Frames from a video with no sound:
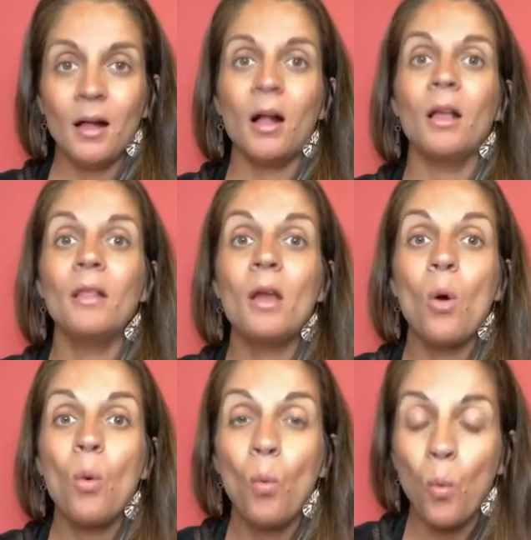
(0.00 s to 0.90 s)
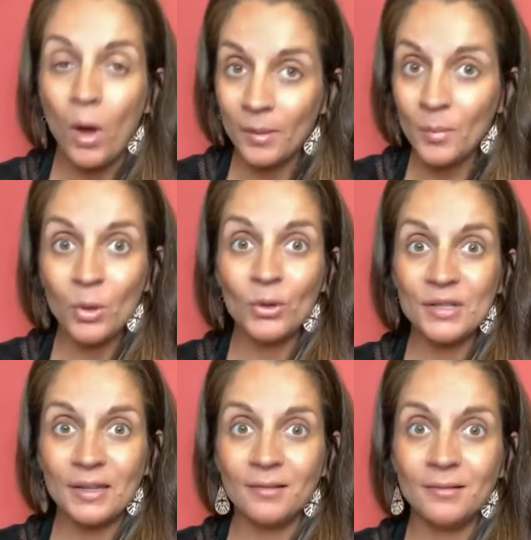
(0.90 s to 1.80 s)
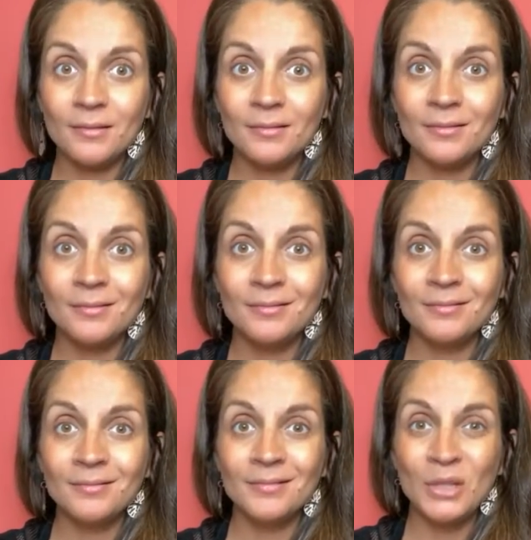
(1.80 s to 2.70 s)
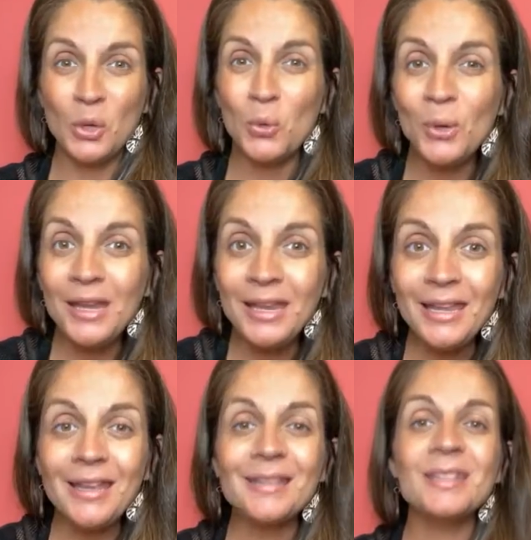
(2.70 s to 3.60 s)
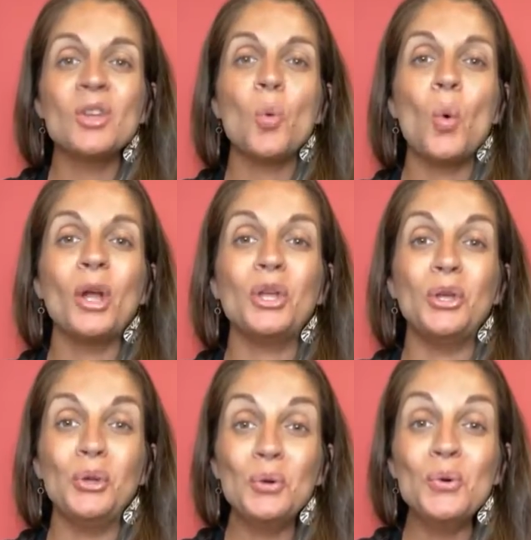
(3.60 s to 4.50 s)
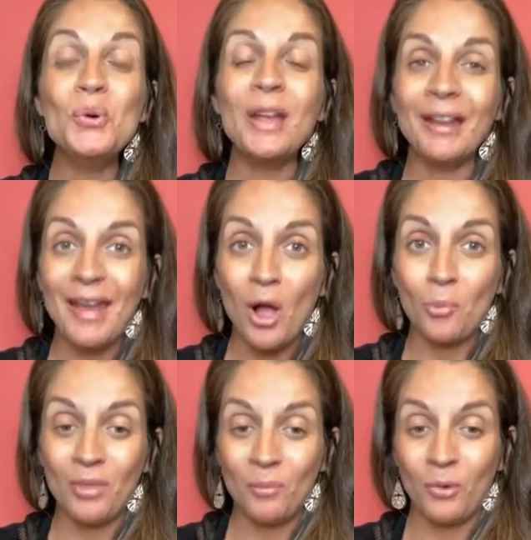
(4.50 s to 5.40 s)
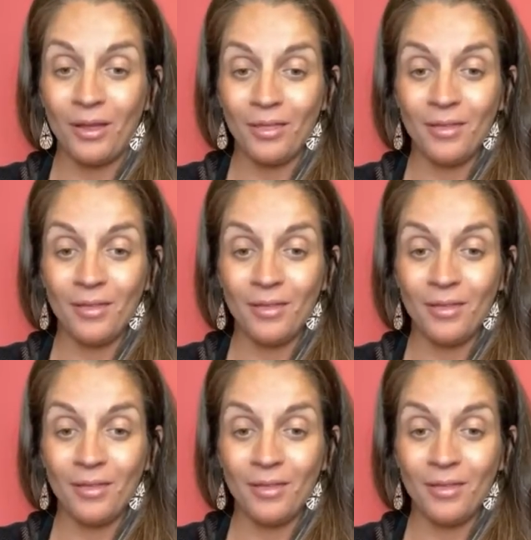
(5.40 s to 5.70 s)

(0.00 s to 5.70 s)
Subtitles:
on one person who needs what you can help them with.